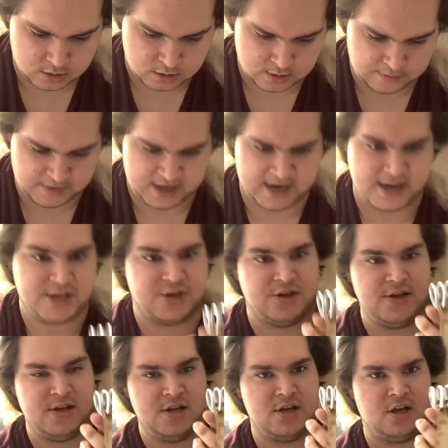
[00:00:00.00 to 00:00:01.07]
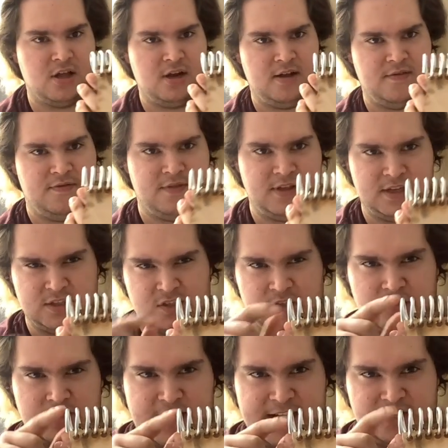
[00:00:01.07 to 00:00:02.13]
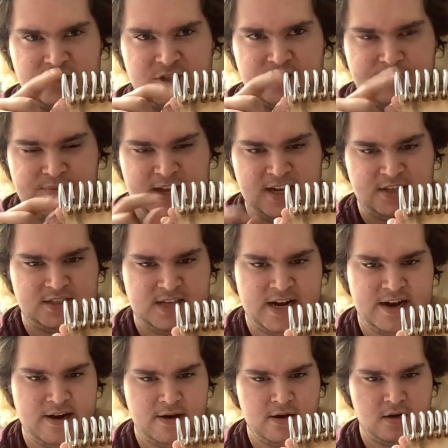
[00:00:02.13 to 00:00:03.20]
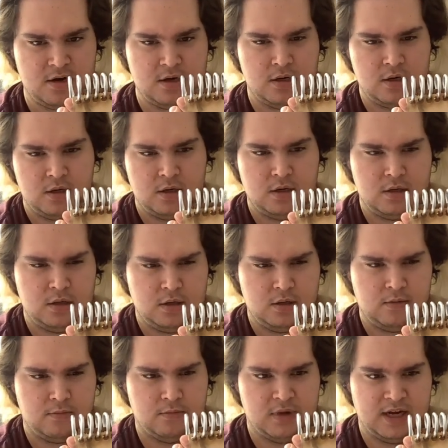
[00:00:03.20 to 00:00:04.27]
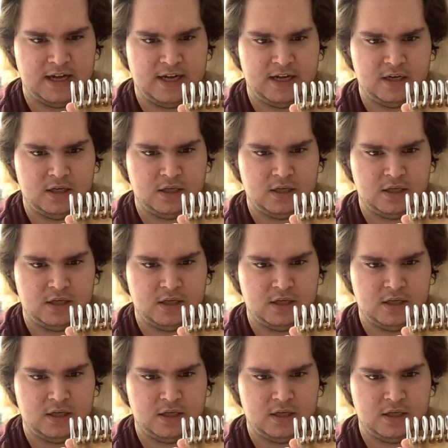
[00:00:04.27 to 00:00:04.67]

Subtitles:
I mean, I could cut off this little extra piece here, but